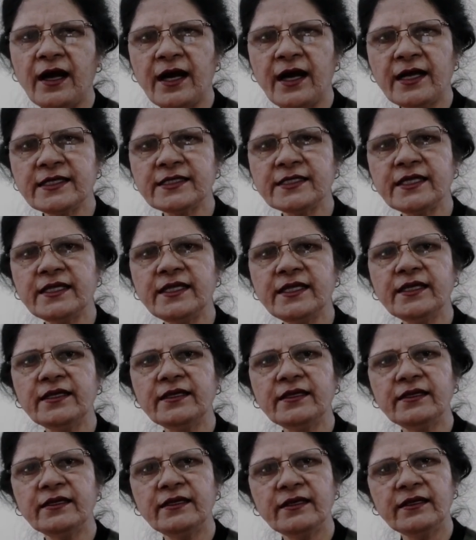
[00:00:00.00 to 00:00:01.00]

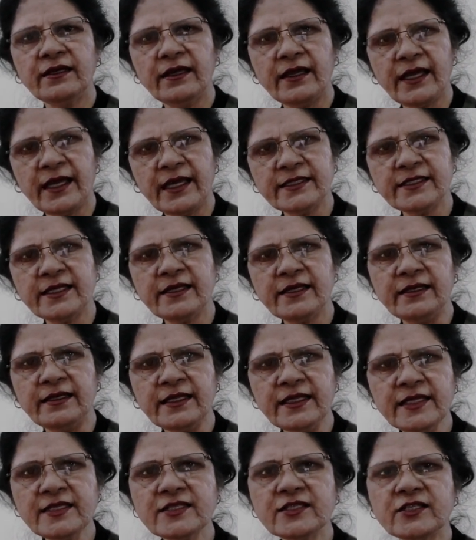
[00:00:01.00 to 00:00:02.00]
arsenic has a
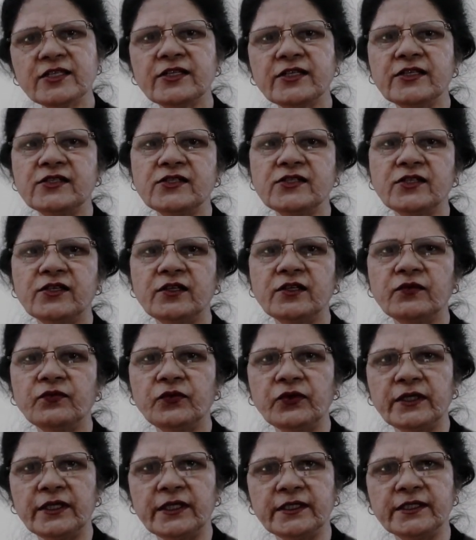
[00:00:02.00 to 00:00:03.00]
least concern
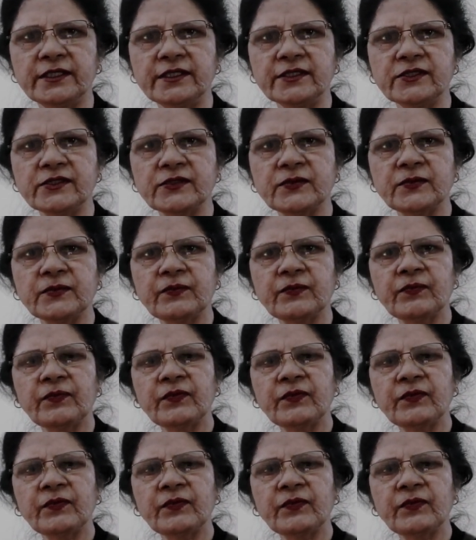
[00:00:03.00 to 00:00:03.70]
for others,